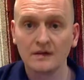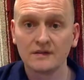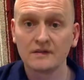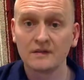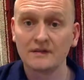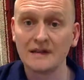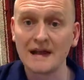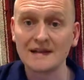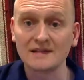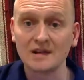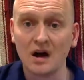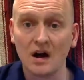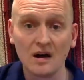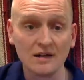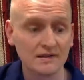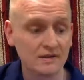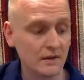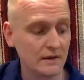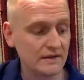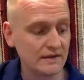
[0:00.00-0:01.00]
So that's
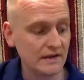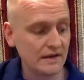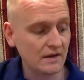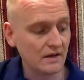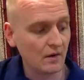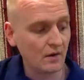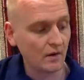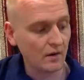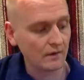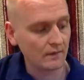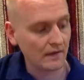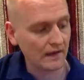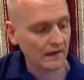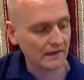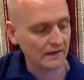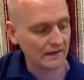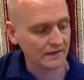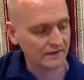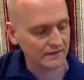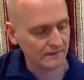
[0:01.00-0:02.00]
also a D chord. We got
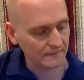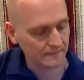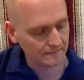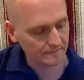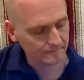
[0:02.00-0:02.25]
this.